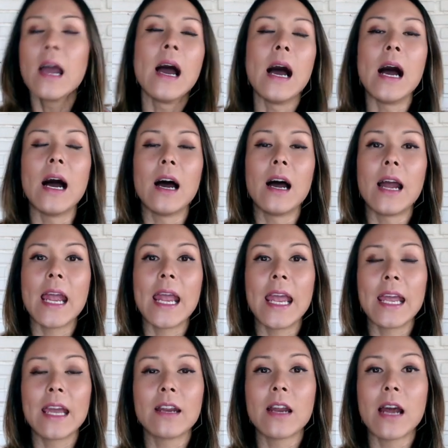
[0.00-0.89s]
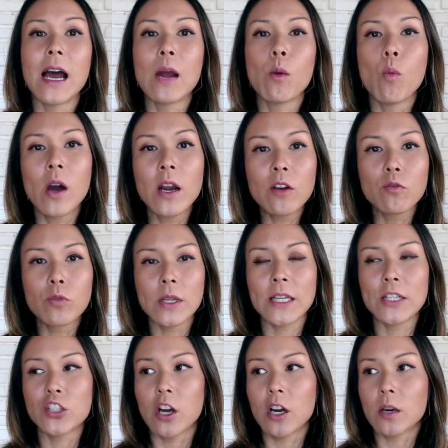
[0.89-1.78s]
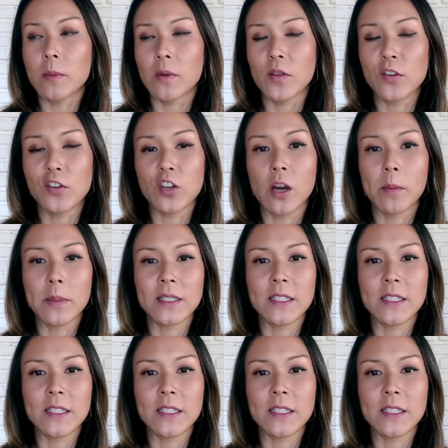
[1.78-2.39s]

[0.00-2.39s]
Uh, and I want to really talk about this topic